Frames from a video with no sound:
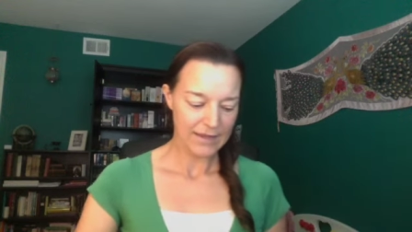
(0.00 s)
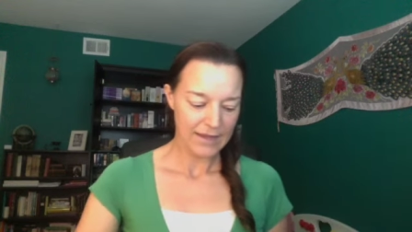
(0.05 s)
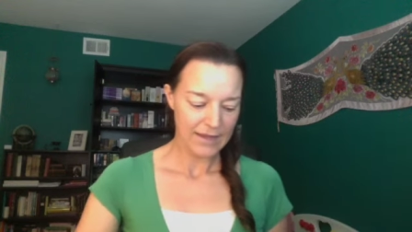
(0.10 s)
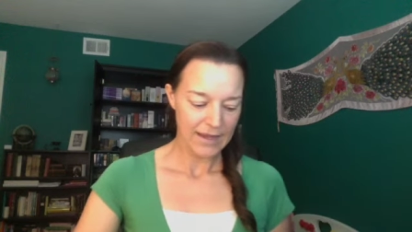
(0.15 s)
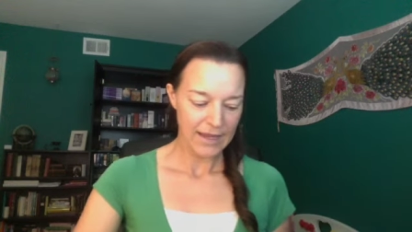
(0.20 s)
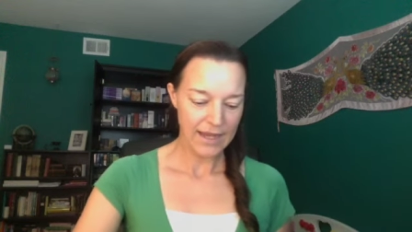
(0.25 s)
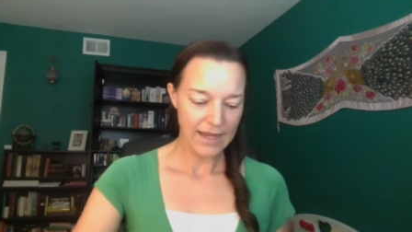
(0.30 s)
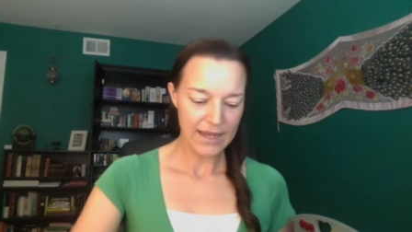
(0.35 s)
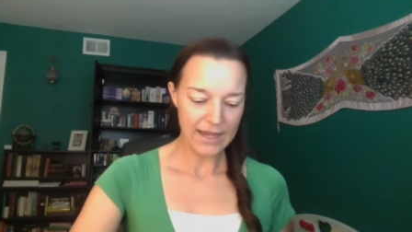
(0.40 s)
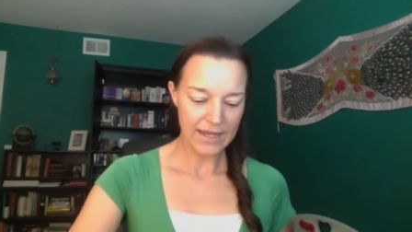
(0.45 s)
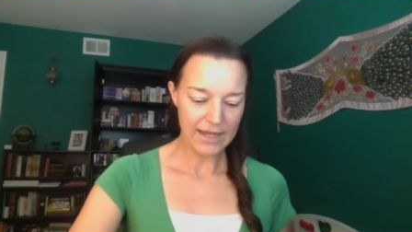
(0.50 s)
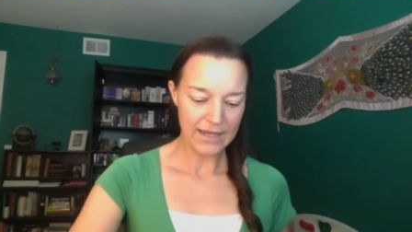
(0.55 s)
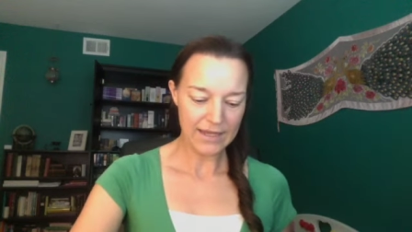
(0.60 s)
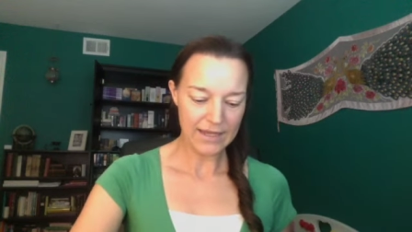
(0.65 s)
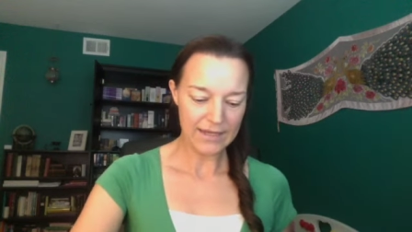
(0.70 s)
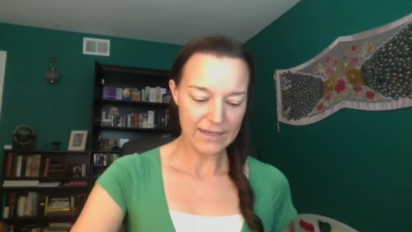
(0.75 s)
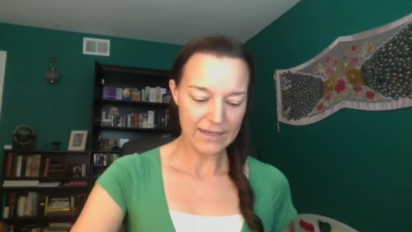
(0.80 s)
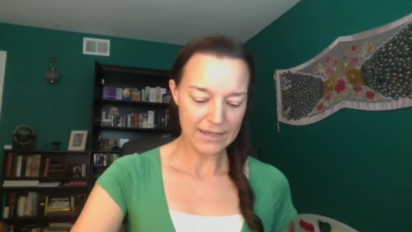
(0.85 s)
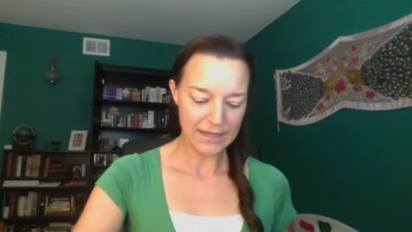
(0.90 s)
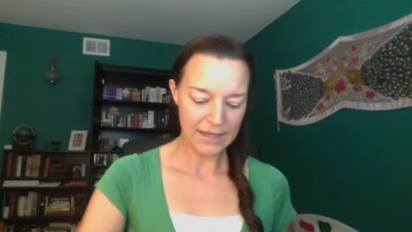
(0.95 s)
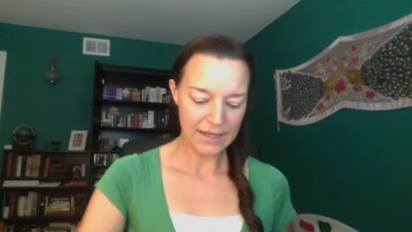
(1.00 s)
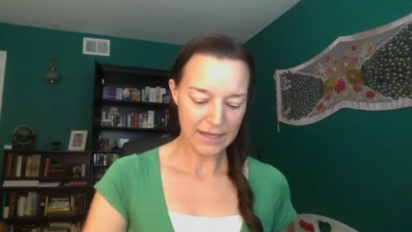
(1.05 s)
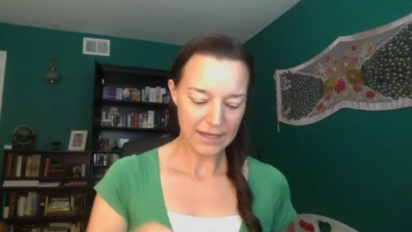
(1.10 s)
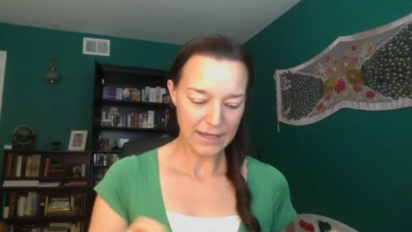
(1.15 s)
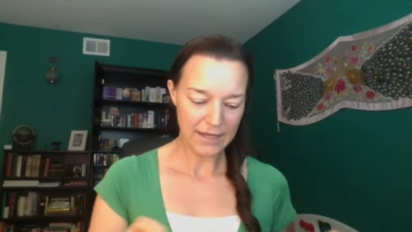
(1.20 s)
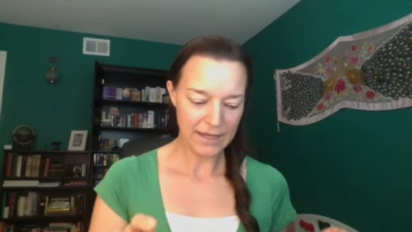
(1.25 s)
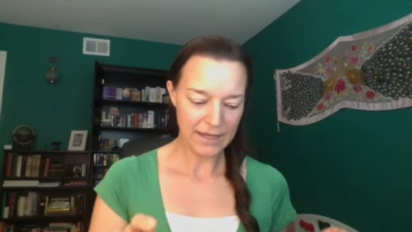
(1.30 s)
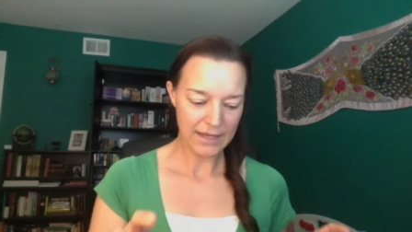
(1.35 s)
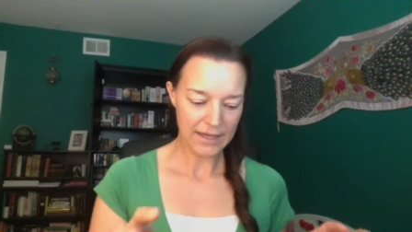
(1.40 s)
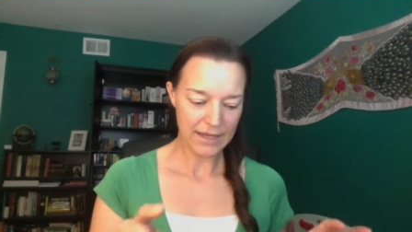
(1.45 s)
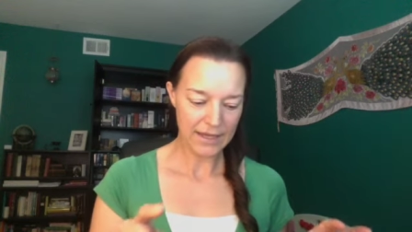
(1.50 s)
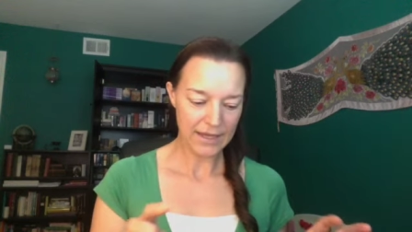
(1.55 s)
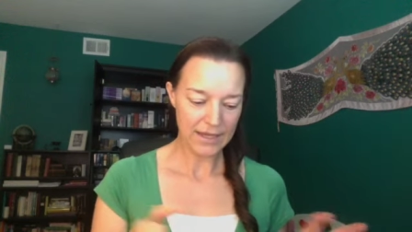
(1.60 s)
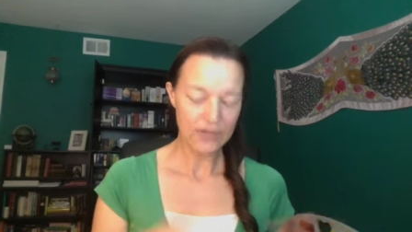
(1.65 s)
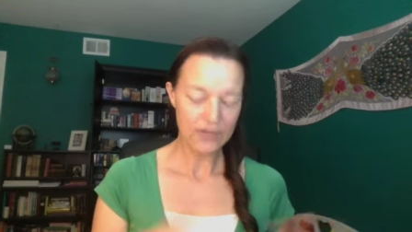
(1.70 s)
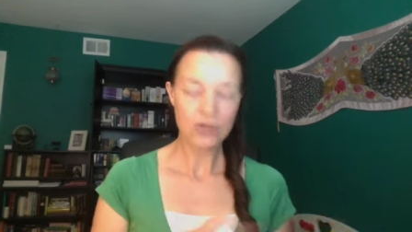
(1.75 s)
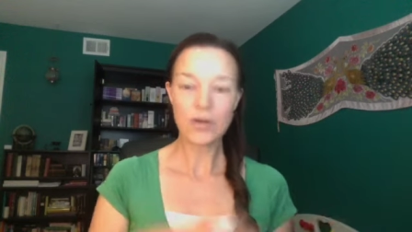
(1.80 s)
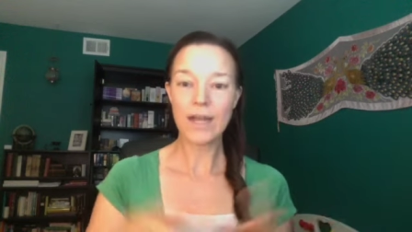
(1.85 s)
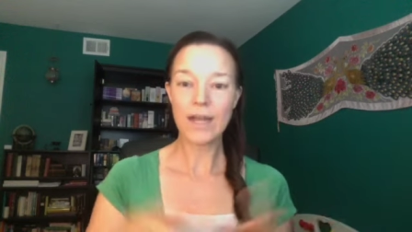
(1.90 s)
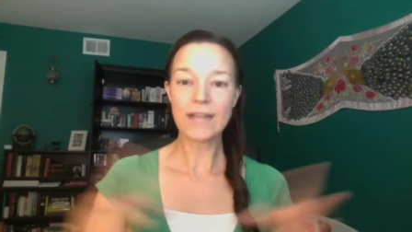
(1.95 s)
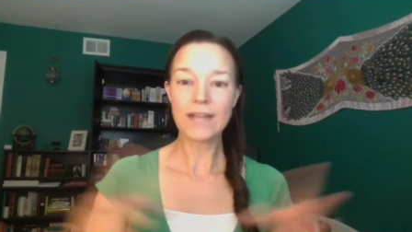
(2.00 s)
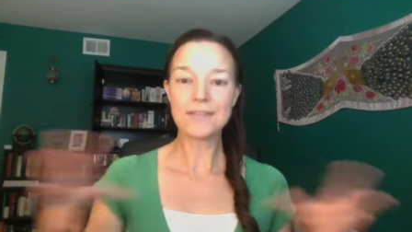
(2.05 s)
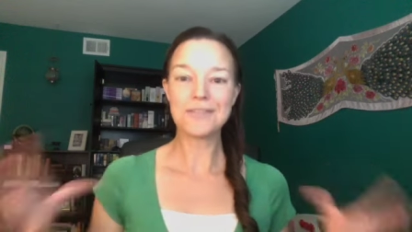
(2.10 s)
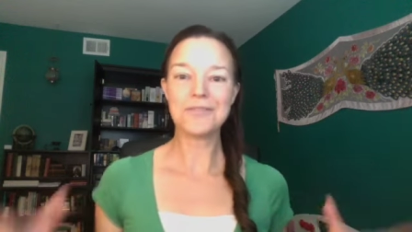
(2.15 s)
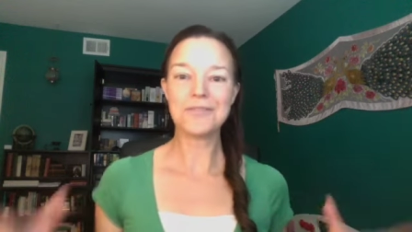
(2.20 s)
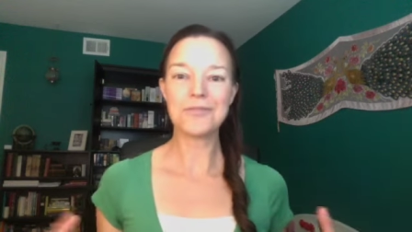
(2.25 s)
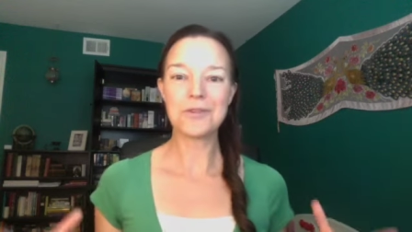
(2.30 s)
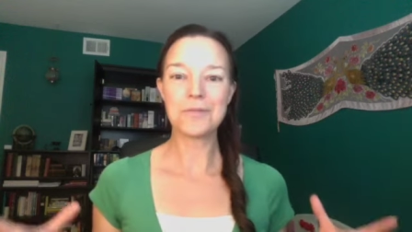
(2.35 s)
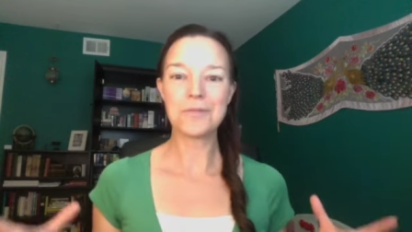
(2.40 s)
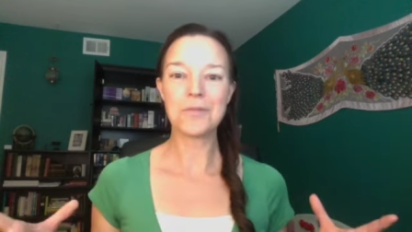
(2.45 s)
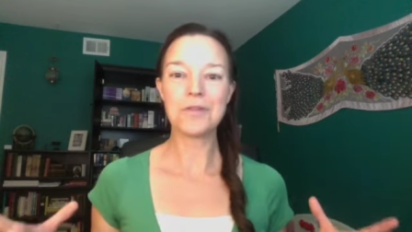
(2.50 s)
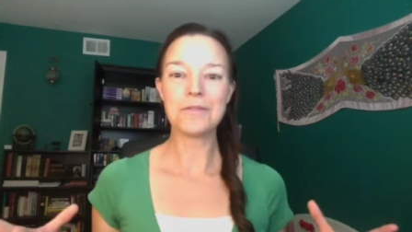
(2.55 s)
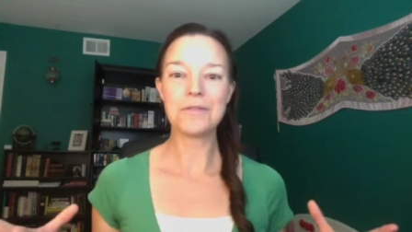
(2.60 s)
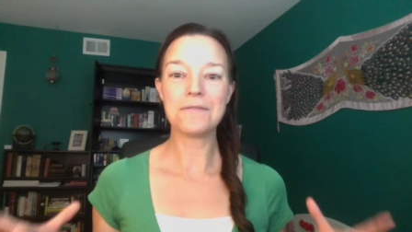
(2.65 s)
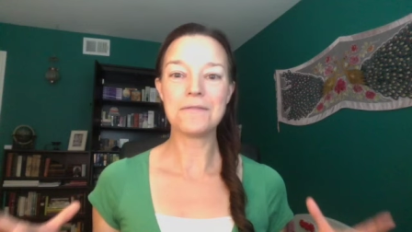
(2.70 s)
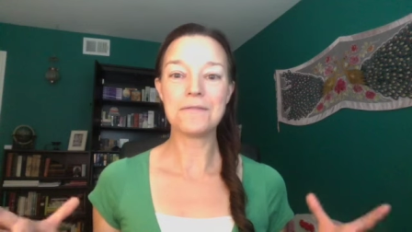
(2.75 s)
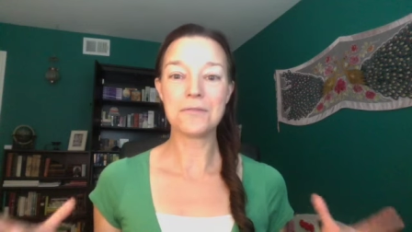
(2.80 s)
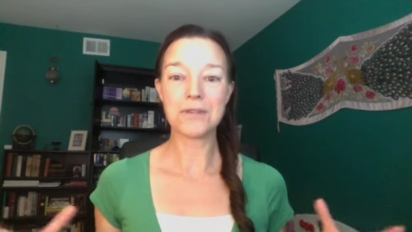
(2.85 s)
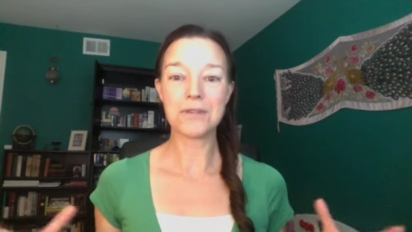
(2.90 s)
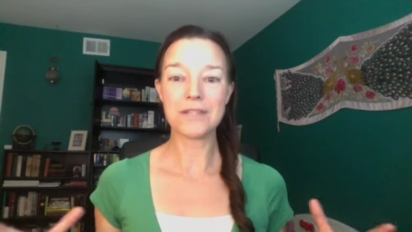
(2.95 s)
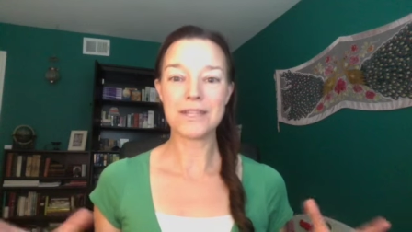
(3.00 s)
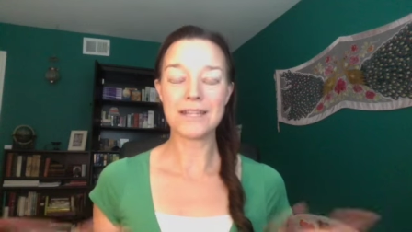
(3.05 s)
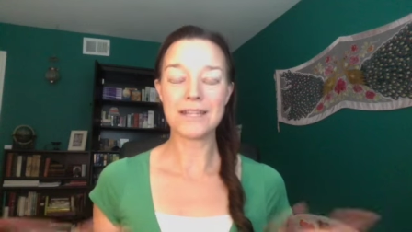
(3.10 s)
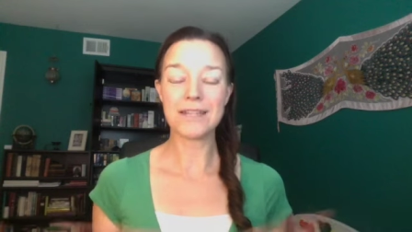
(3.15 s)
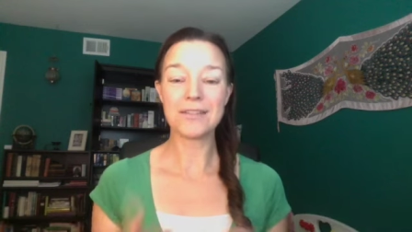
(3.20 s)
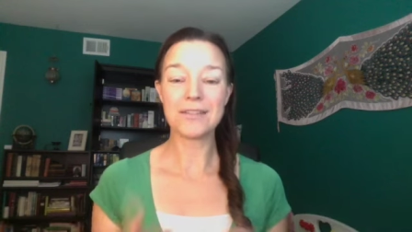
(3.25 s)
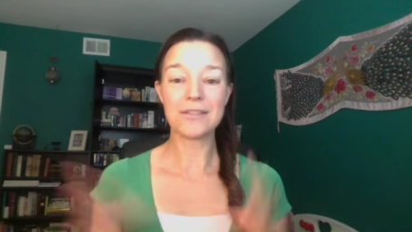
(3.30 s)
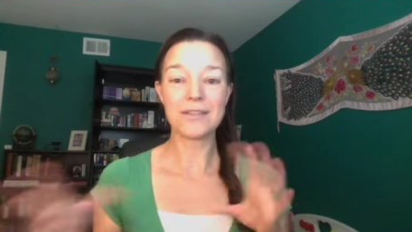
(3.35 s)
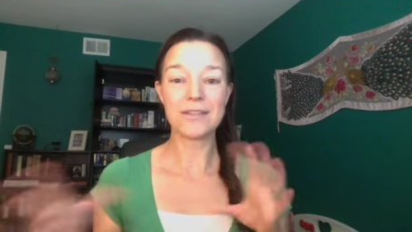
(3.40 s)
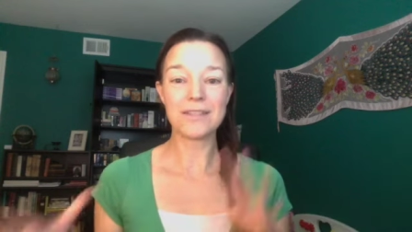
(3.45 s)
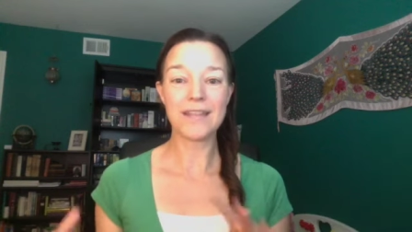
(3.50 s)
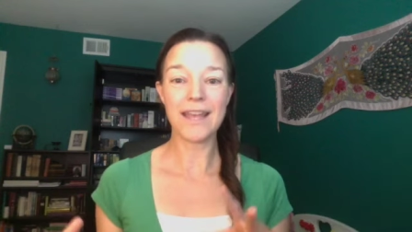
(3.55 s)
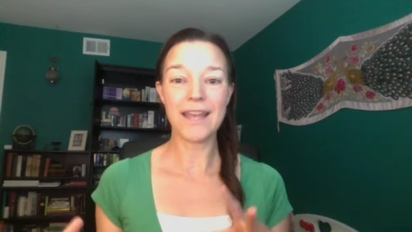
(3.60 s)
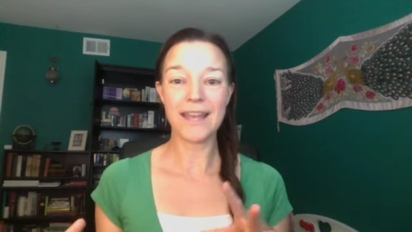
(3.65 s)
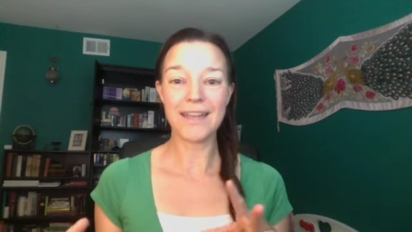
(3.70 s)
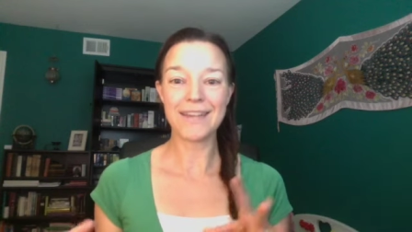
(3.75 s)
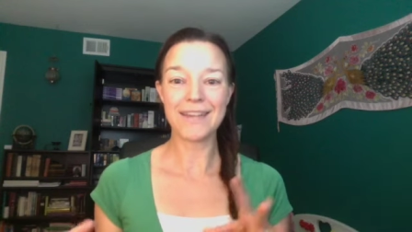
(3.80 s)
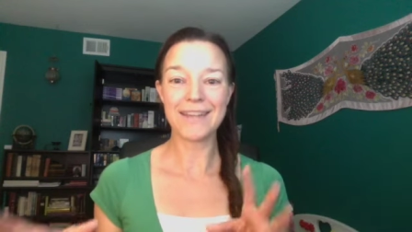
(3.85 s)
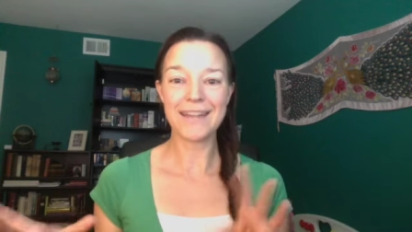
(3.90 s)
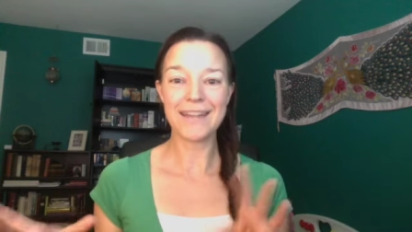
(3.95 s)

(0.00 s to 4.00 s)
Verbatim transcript: And so it has the normal 14, so the 10,